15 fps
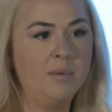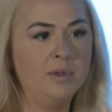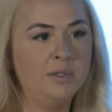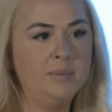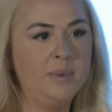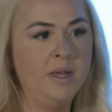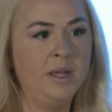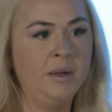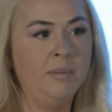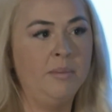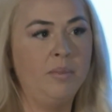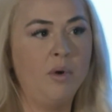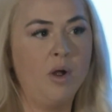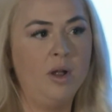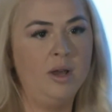was being
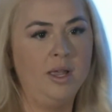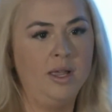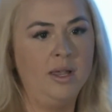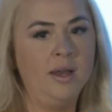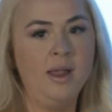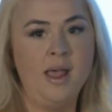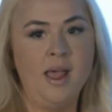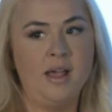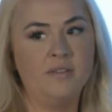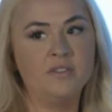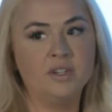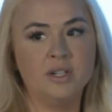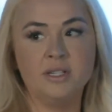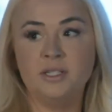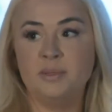brought in
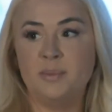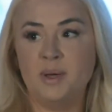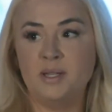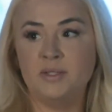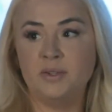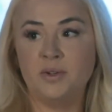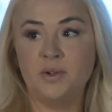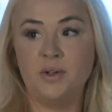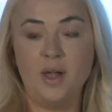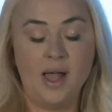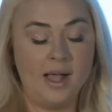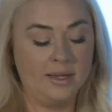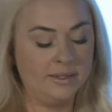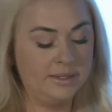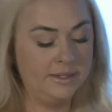after his bicycle
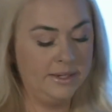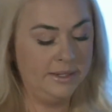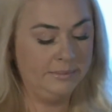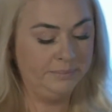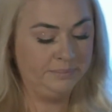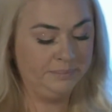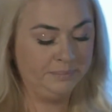accident.